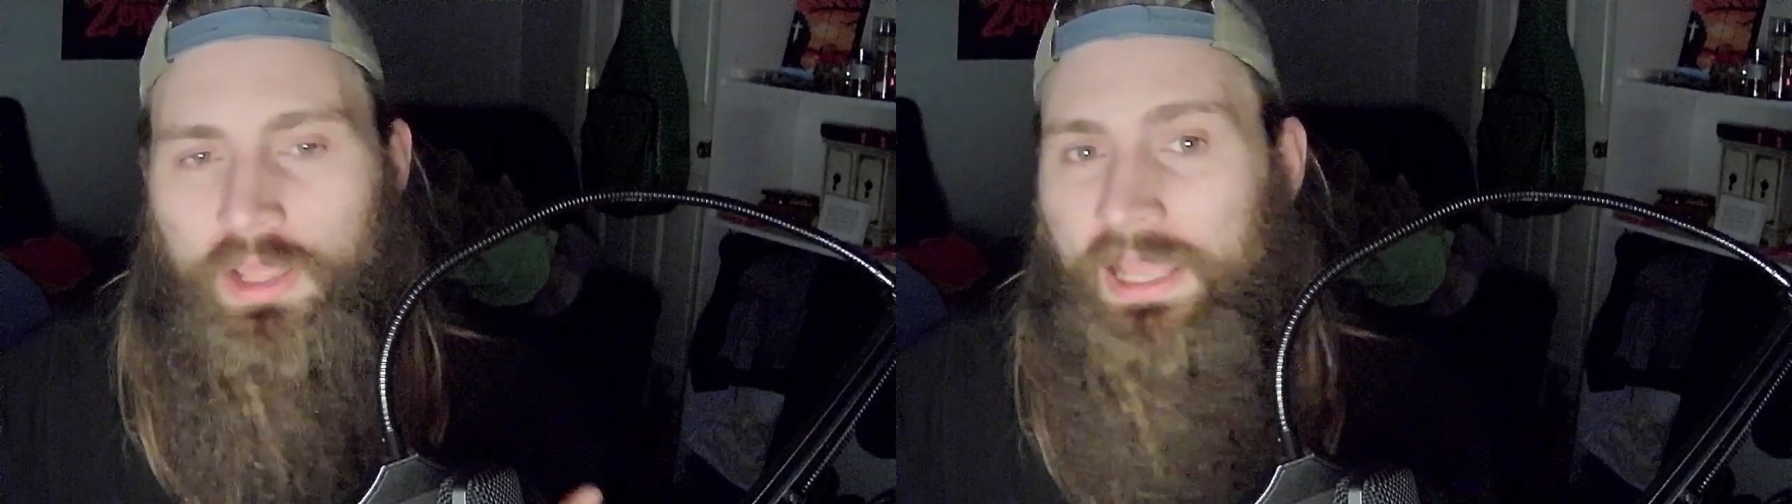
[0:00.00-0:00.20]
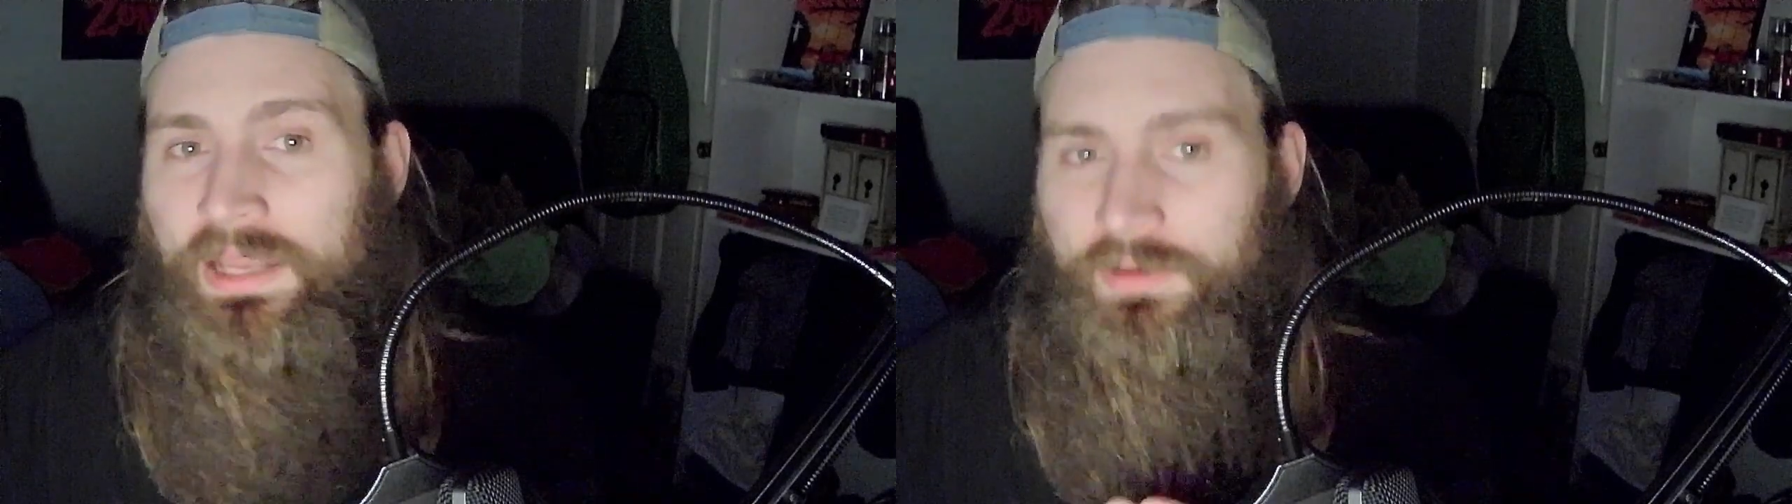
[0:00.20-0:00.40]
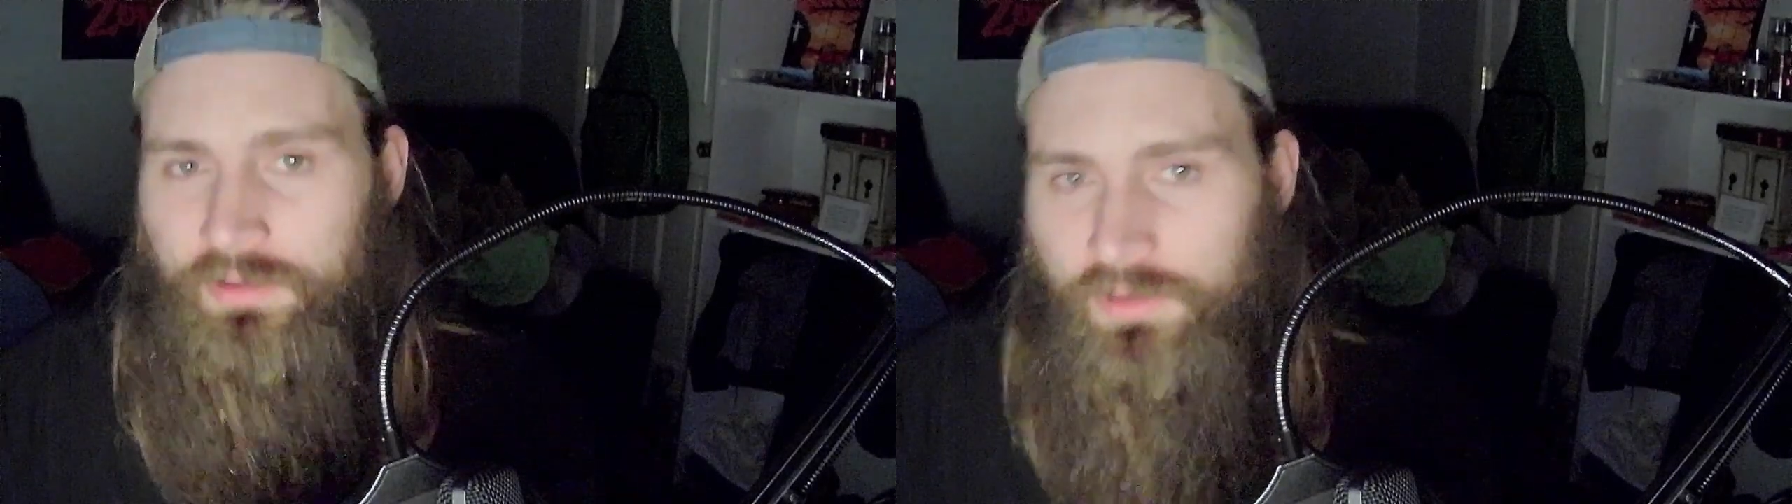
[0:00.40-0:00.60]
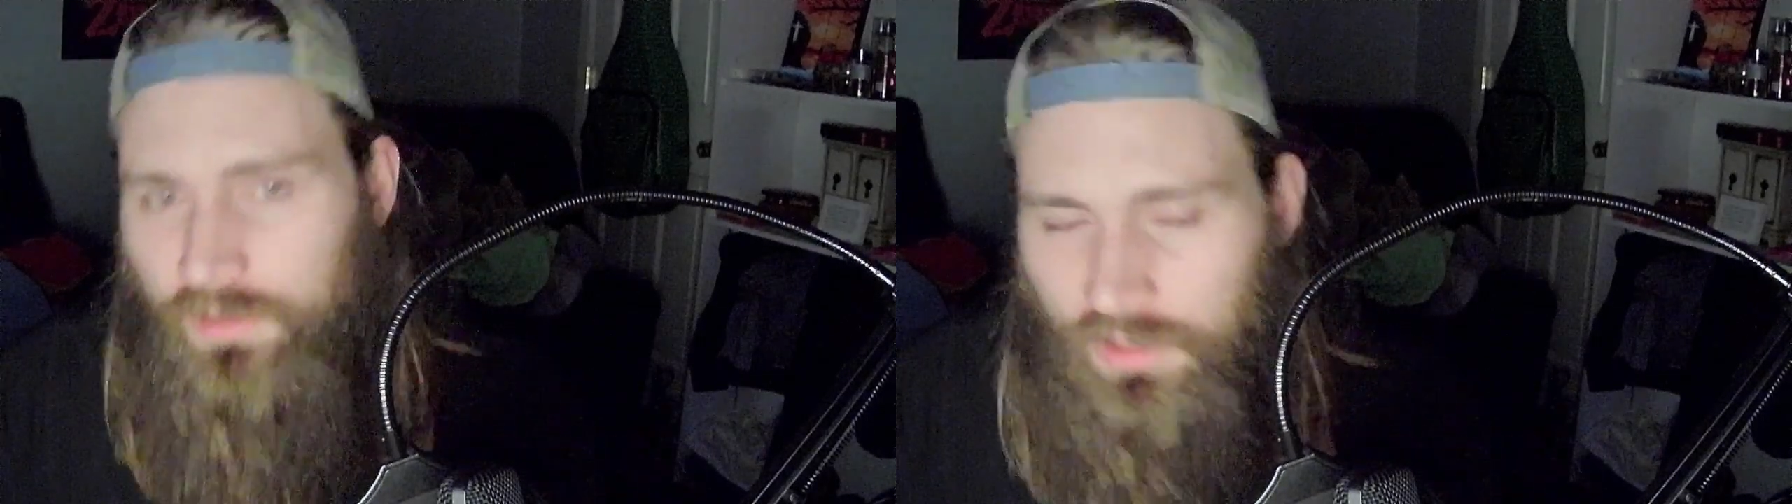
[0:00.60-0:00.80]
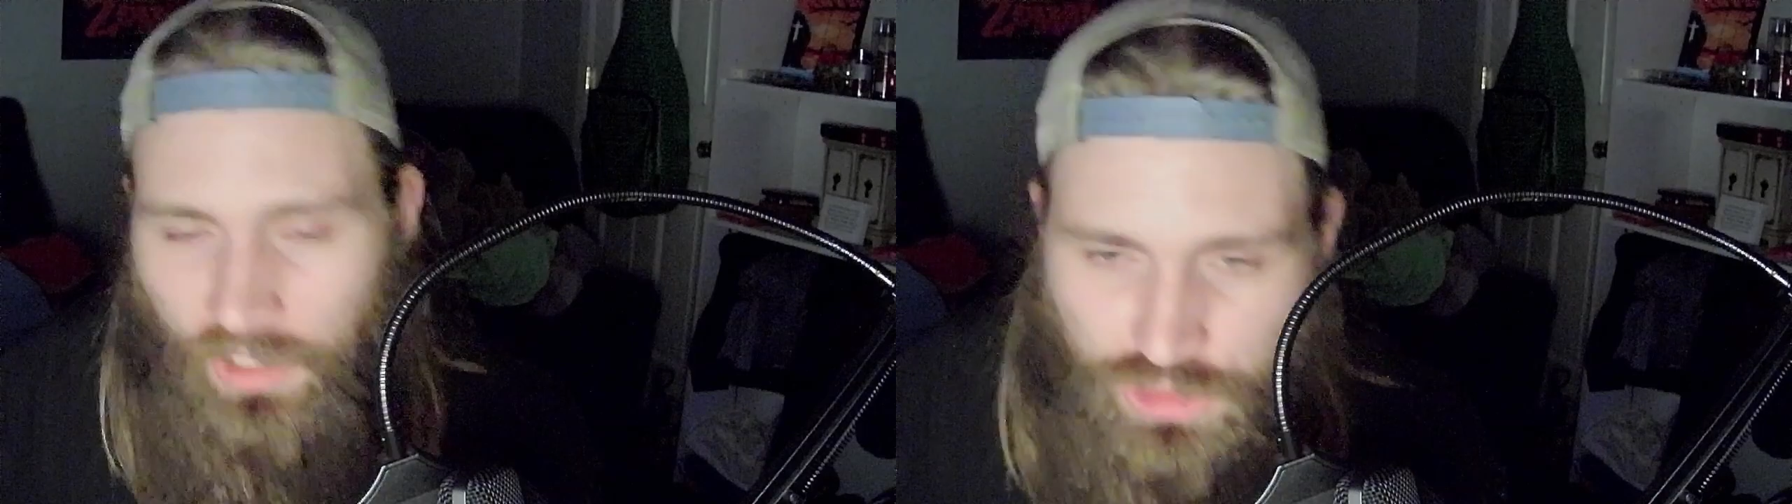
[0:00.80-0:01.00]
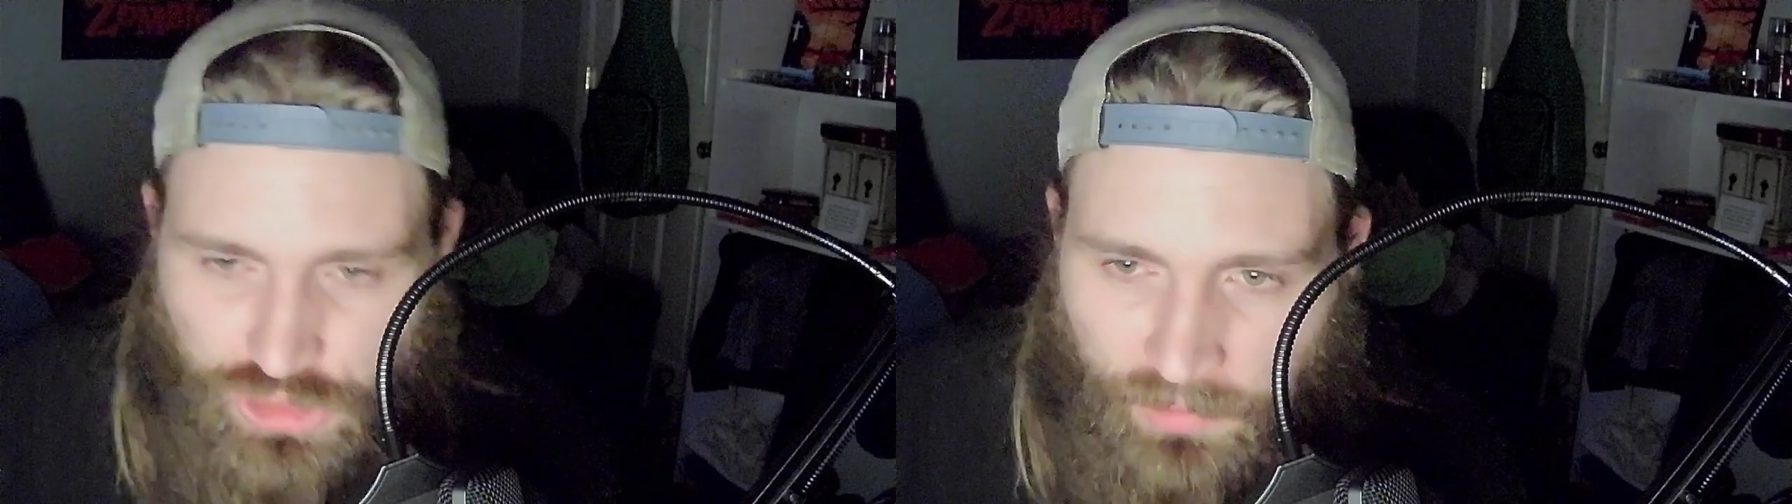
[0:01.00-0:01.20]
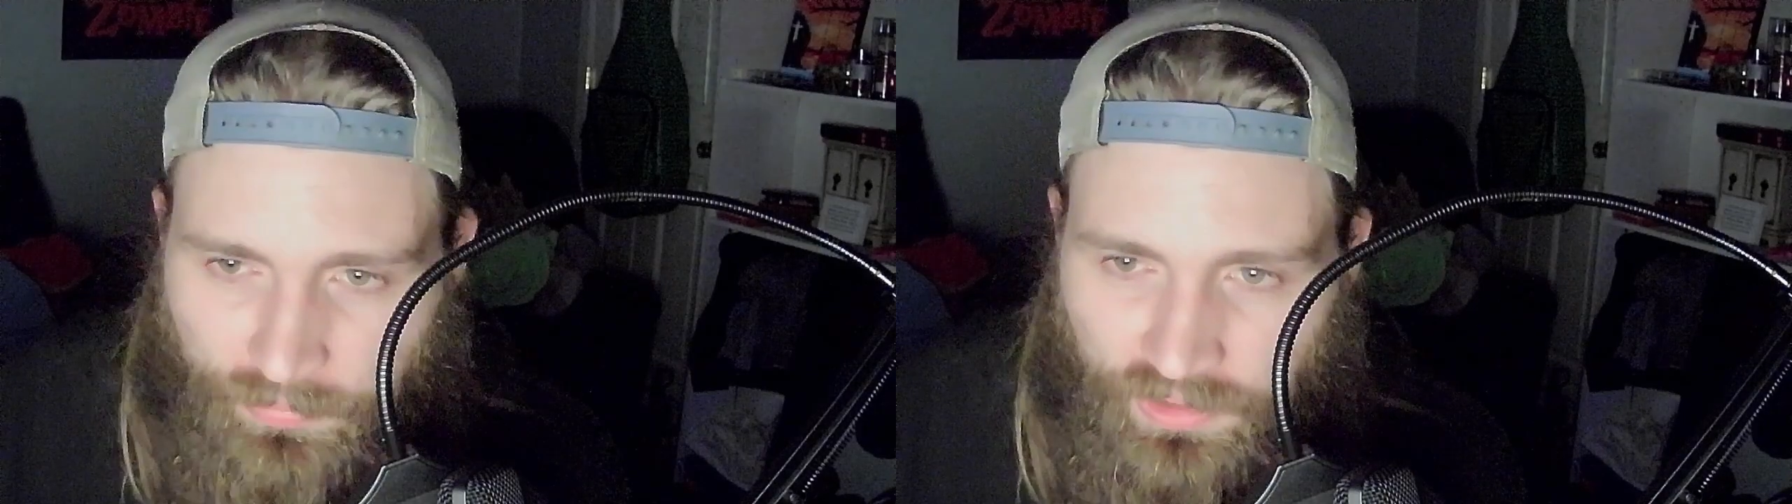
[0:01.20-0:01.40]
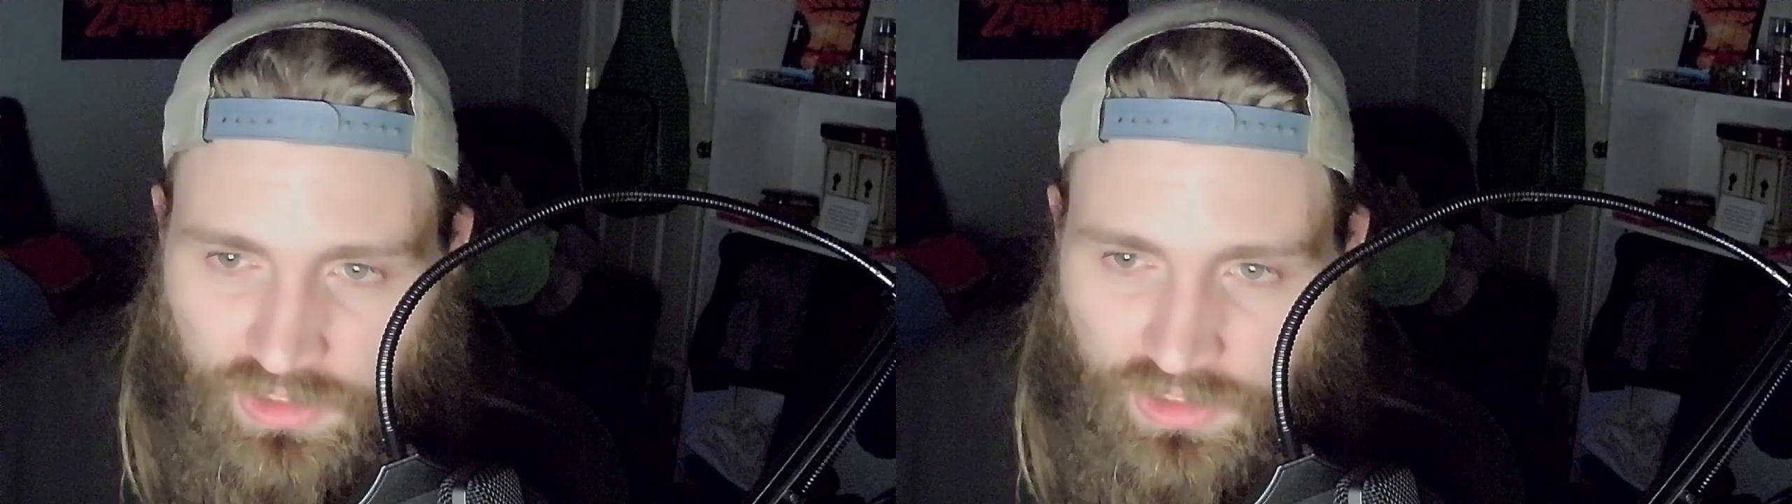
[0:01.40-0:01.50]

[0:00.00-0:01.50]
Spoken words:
And a champion